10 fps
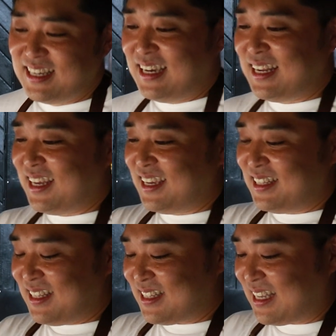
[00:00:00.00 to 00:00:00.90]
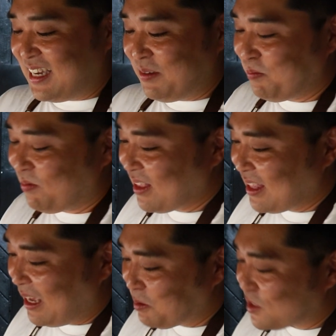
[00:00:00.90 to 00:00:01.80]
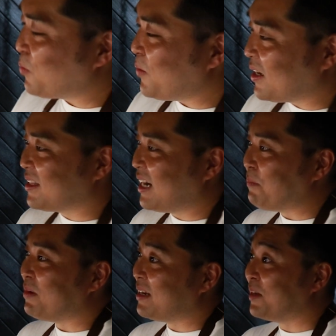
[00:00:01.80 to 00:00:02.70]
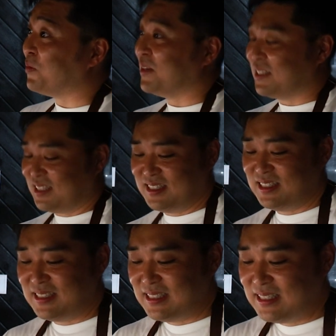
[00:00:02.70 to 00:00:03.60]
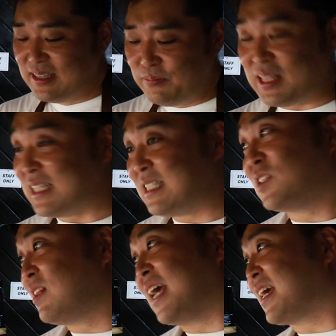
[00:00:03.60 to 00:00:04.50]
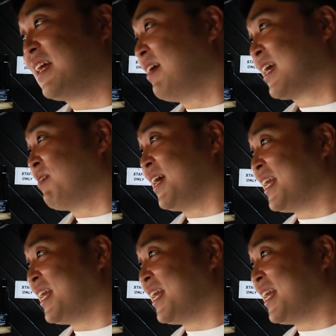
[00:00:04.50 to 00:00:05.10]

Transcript: And in that time, I also making the ramen a little bit, but it's not like right